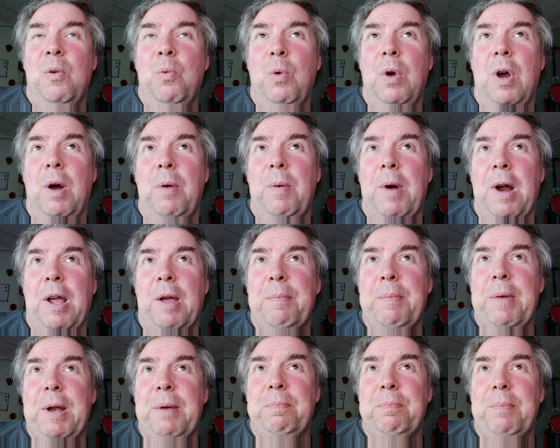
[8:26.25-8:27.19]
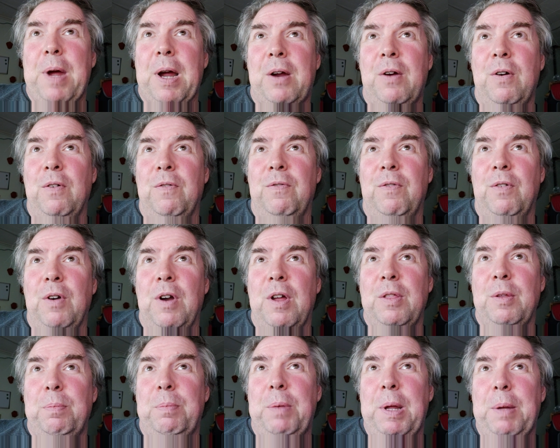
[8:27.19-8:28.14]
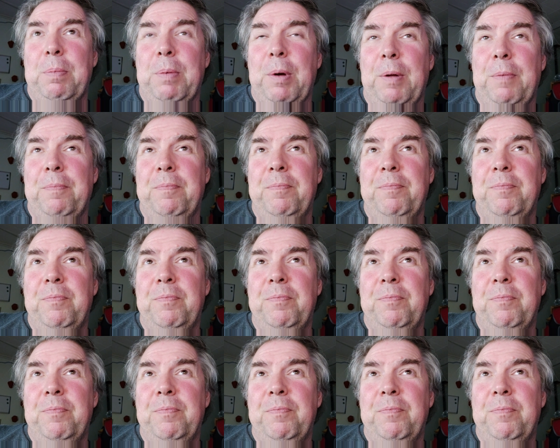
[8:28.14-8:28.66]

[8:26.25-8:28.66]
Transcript: would I recommend Becker for other people?